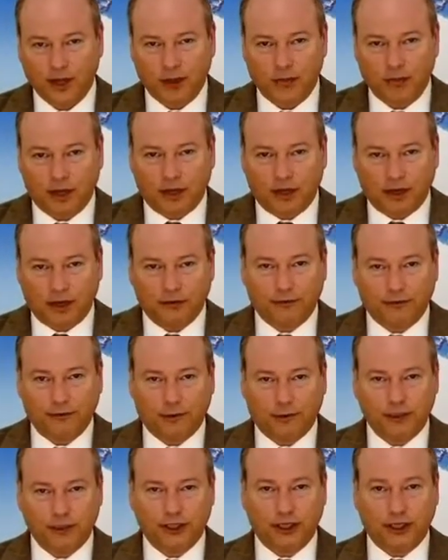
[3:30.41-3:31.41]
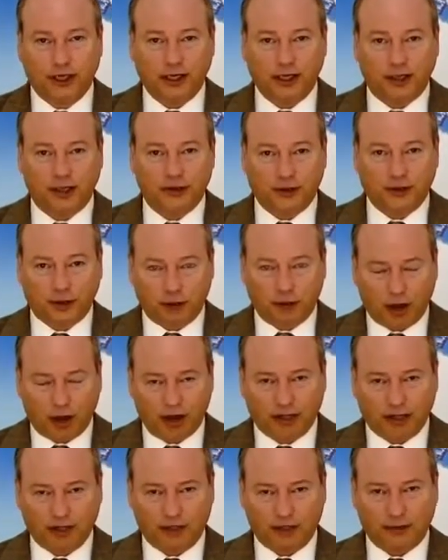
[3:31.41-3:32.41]
But unfortunately, under
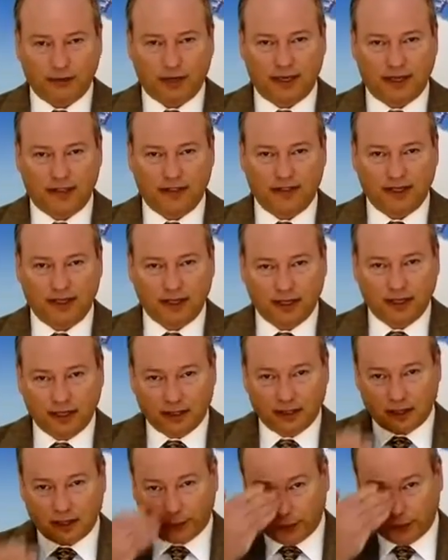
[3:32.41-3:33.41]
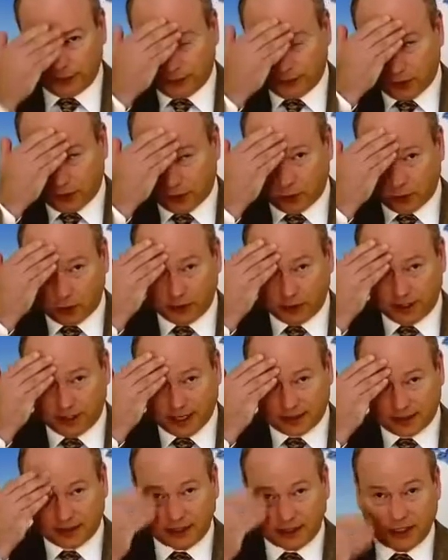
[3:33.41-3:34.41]
chronic stress, the prefrontal
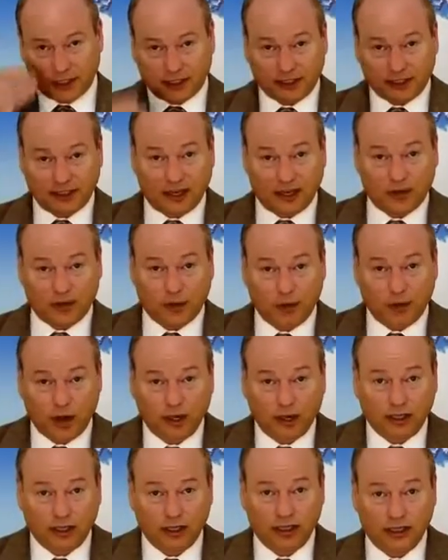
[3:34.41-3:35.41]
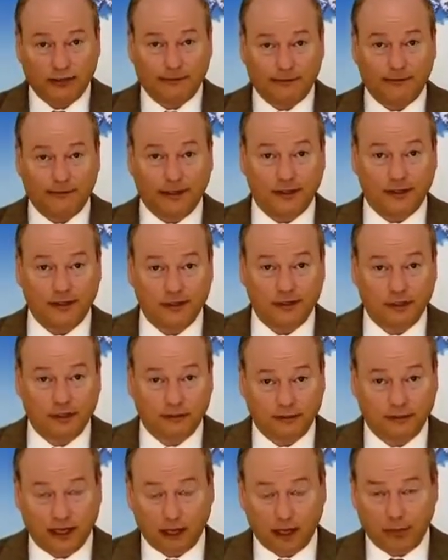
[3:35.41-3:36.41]
cortex shuts down chronically, fails to
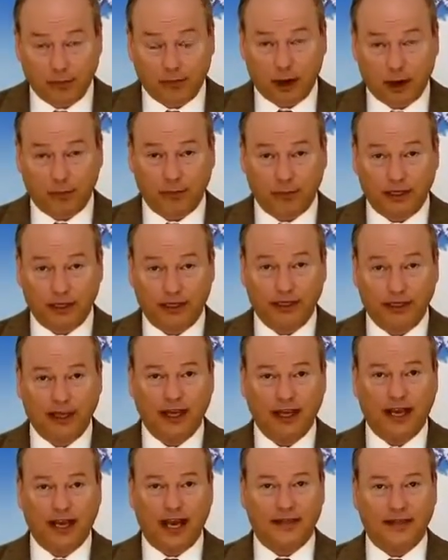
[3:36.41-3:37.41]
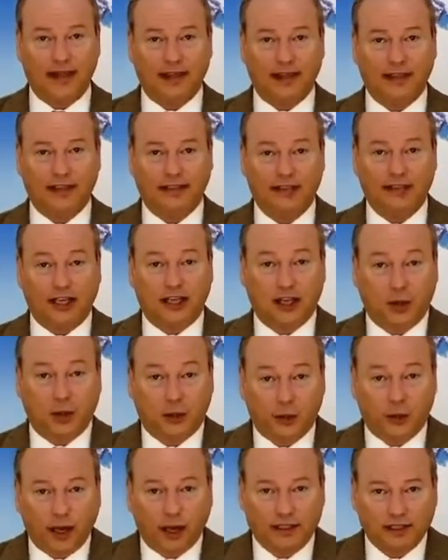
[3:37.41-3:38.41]
develop properly, and that is an
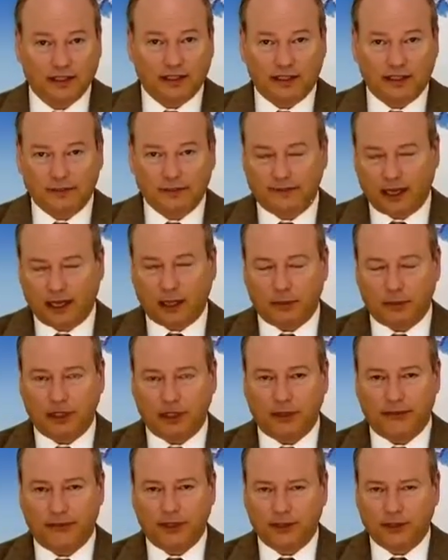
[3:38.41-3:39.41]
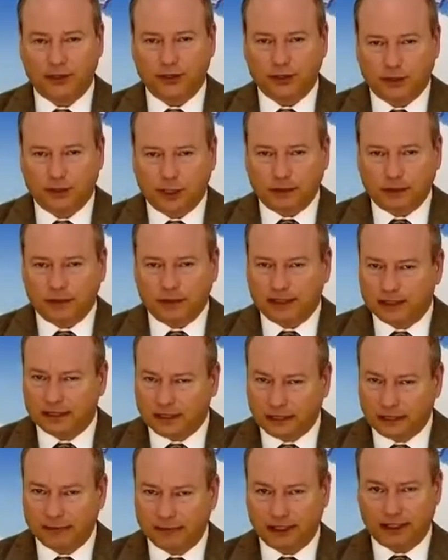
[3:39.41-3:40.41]
arrested development of an extremely
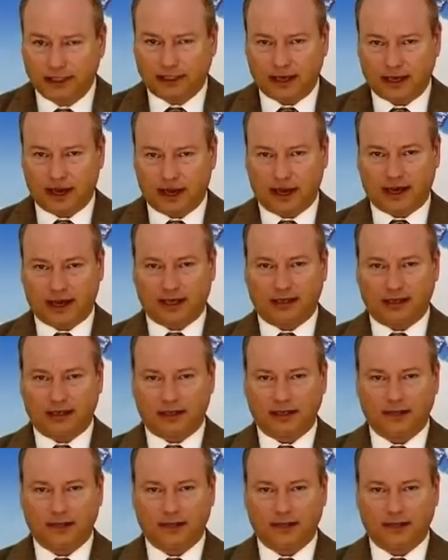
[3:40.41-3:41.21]
significant kind.